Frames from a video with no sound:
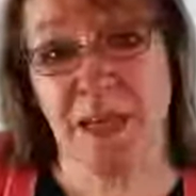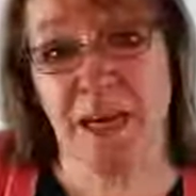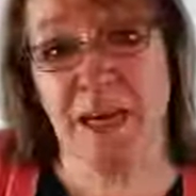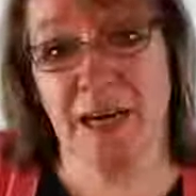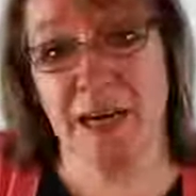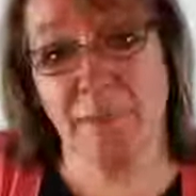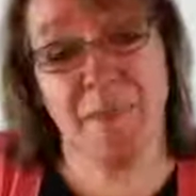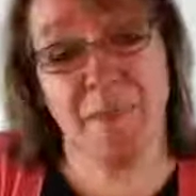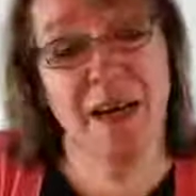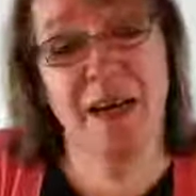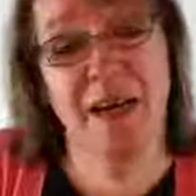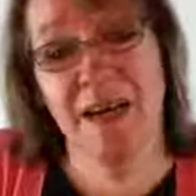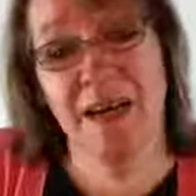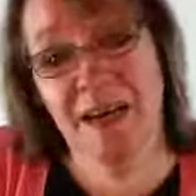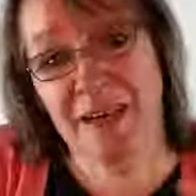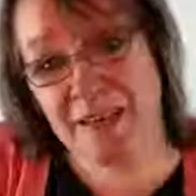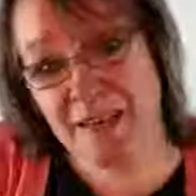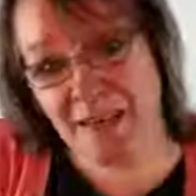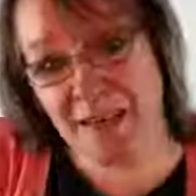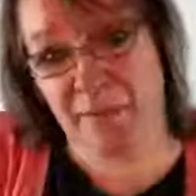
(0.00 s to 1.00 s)
Come
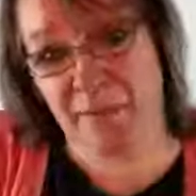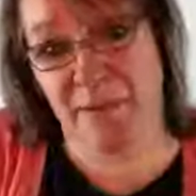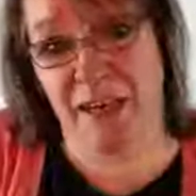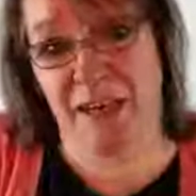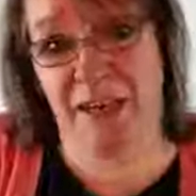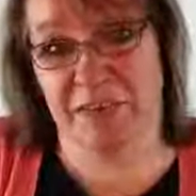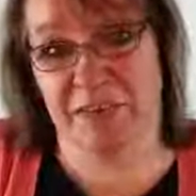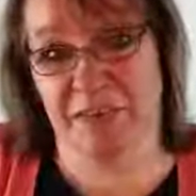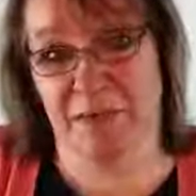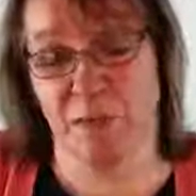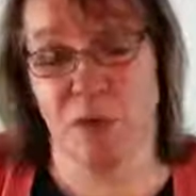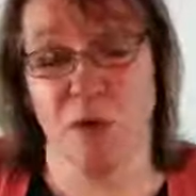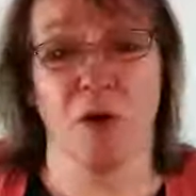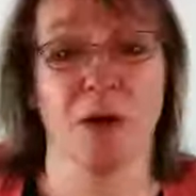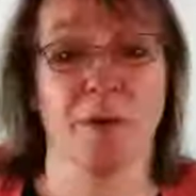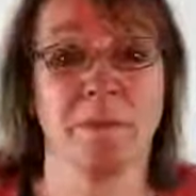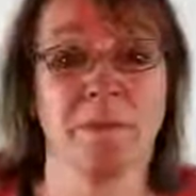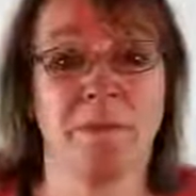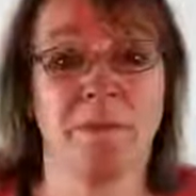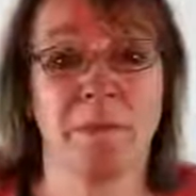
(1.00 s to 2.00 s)
and get some
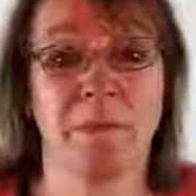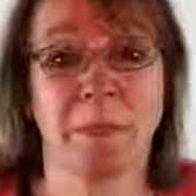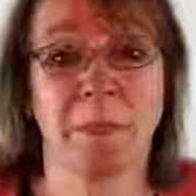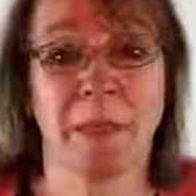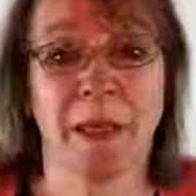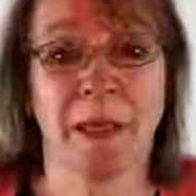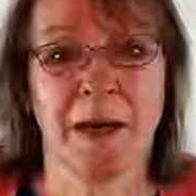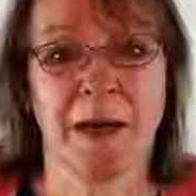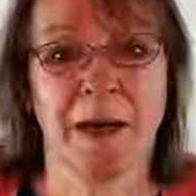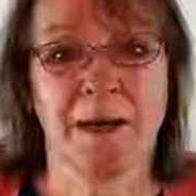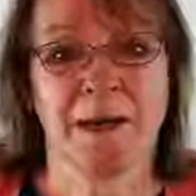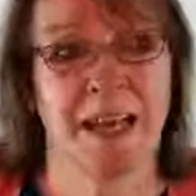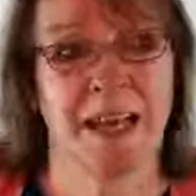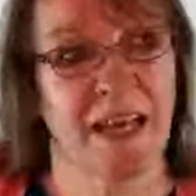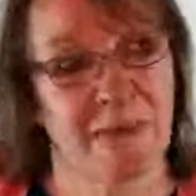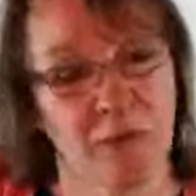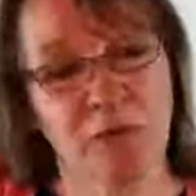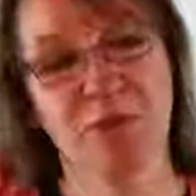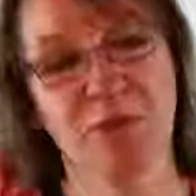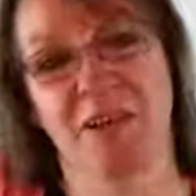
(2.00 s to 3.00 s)
more. Now,
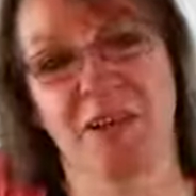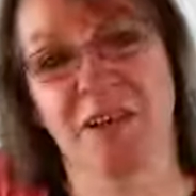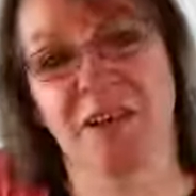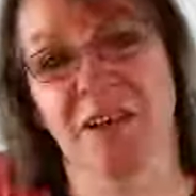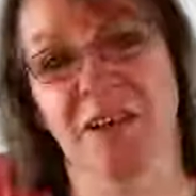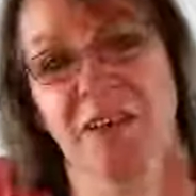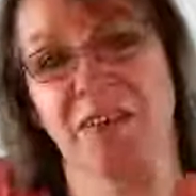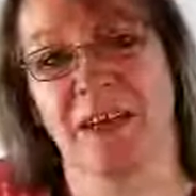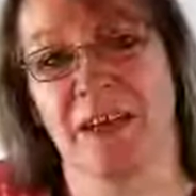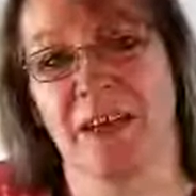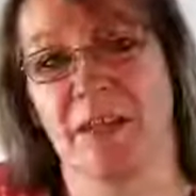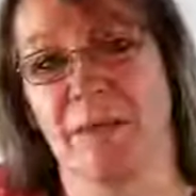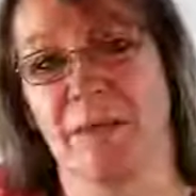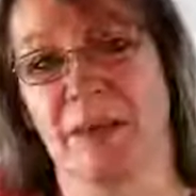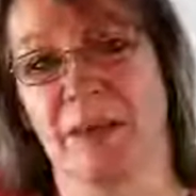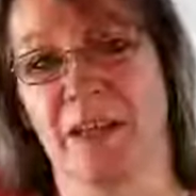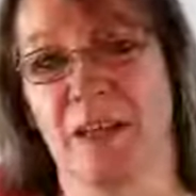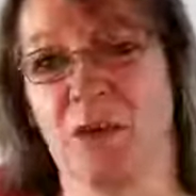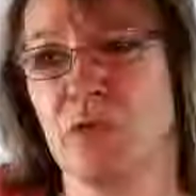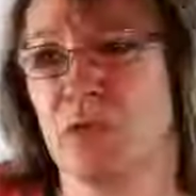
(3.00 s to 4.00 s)
you've also then got to think
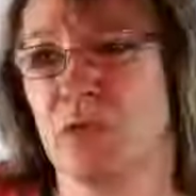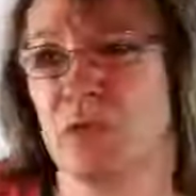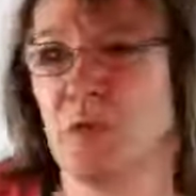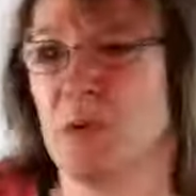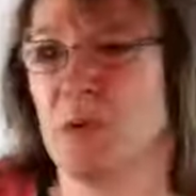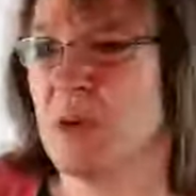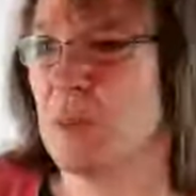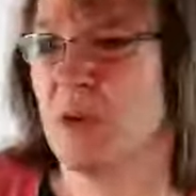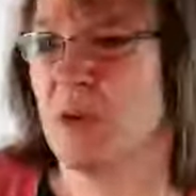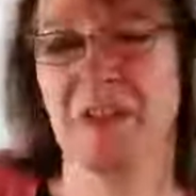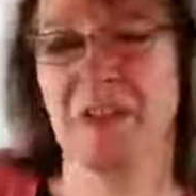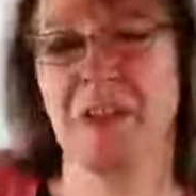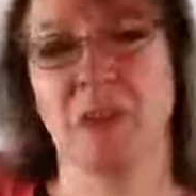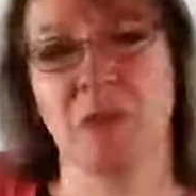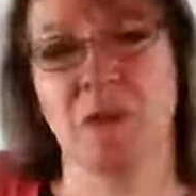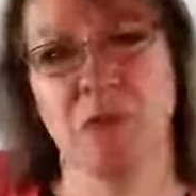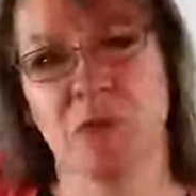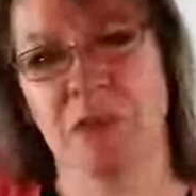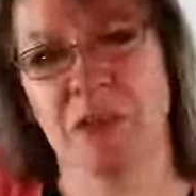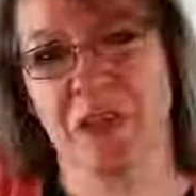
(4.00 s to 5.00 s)
about the audience. What are the
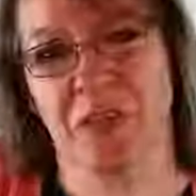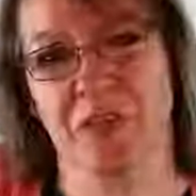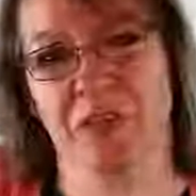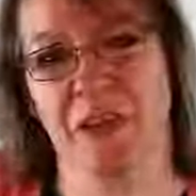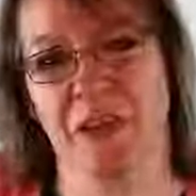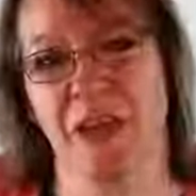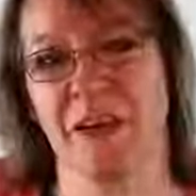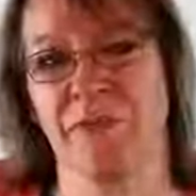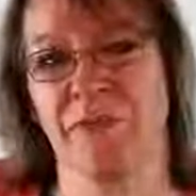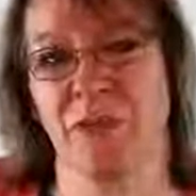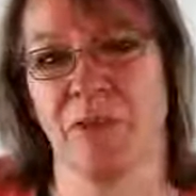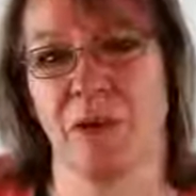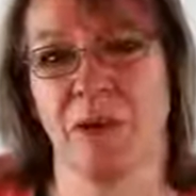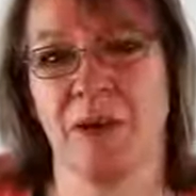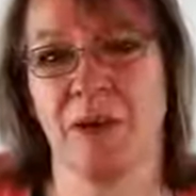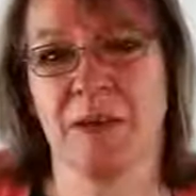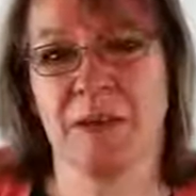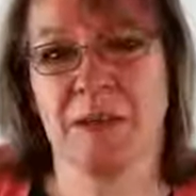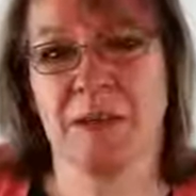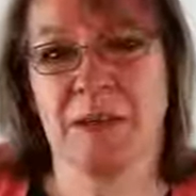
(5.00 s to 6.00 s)
audience there for?
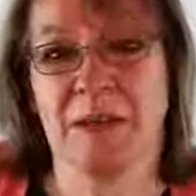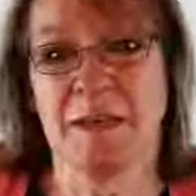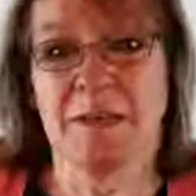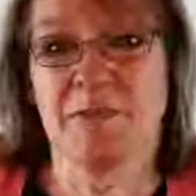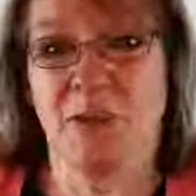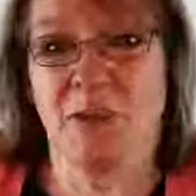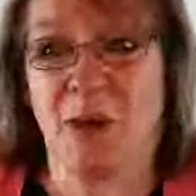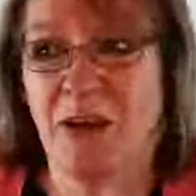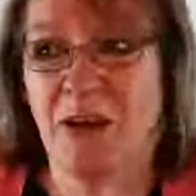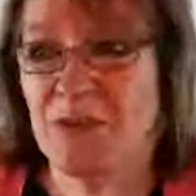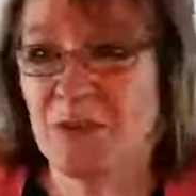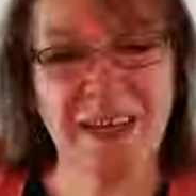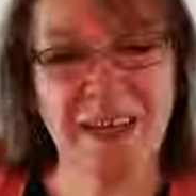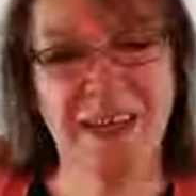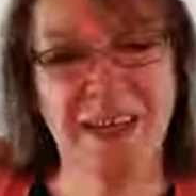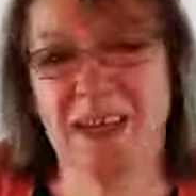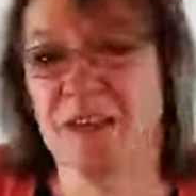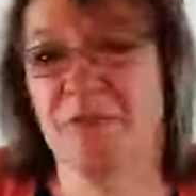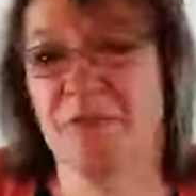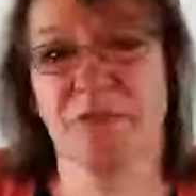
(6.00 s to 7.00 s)
So I
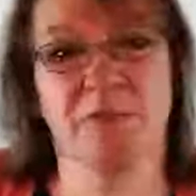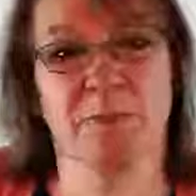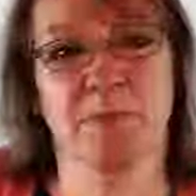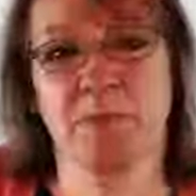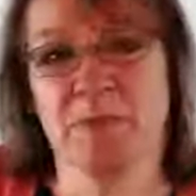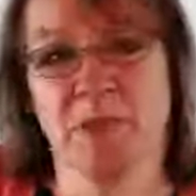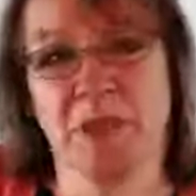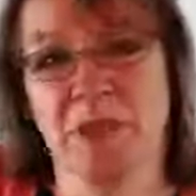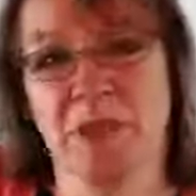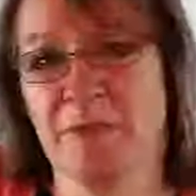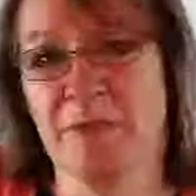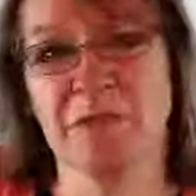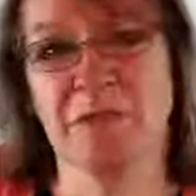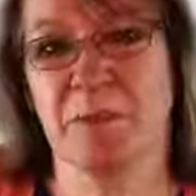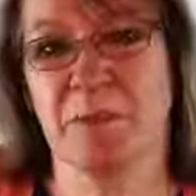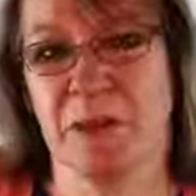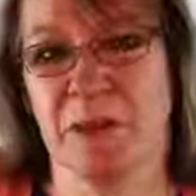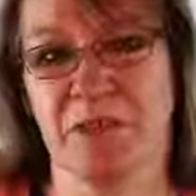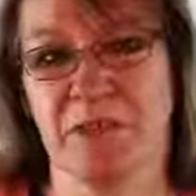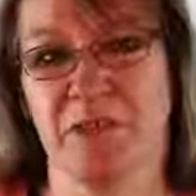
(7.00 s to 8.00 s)
deliver
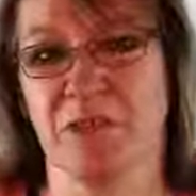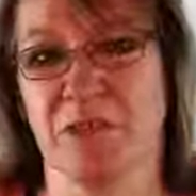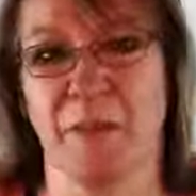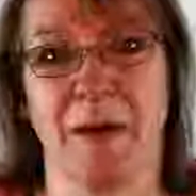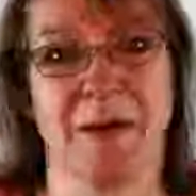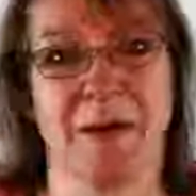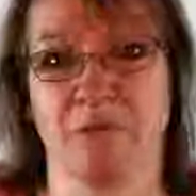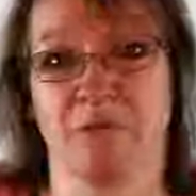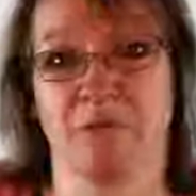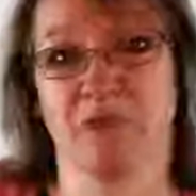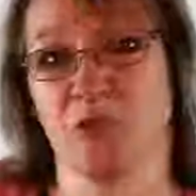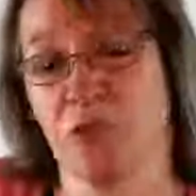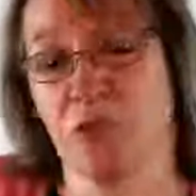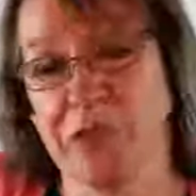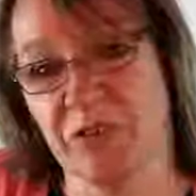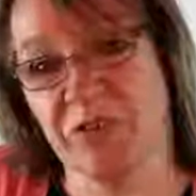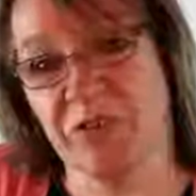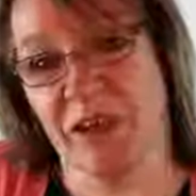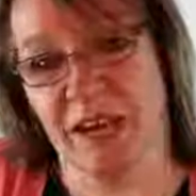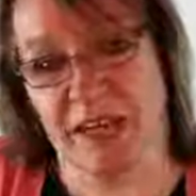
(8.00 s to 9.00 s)
speeches about
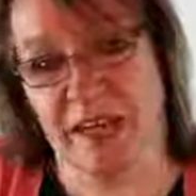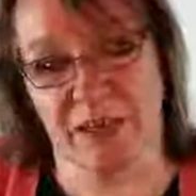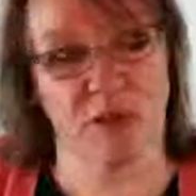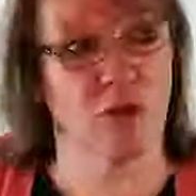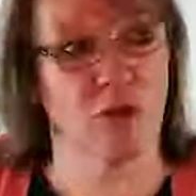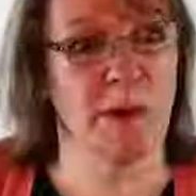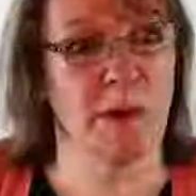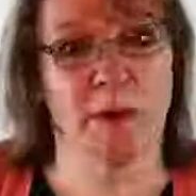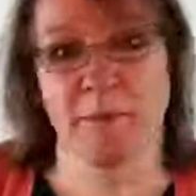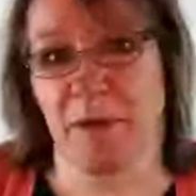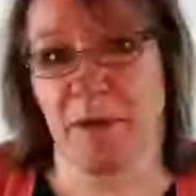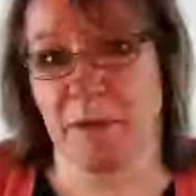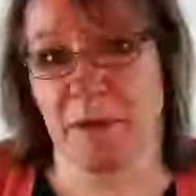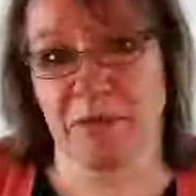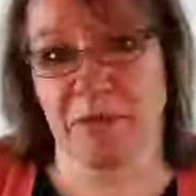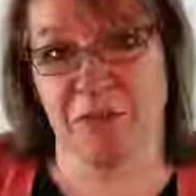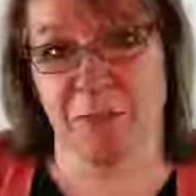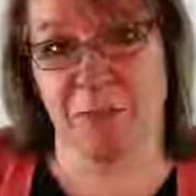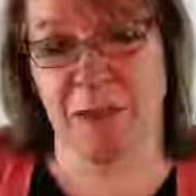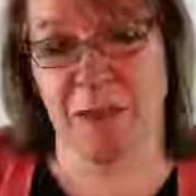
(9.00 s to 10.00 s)
storytelling or about
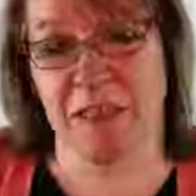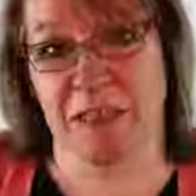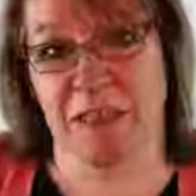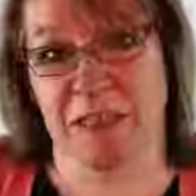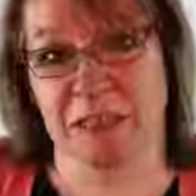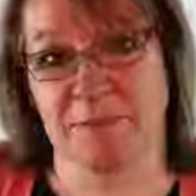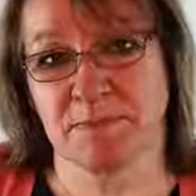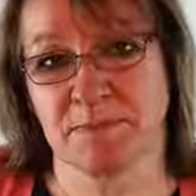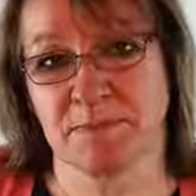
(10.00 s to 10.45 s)
public speaking.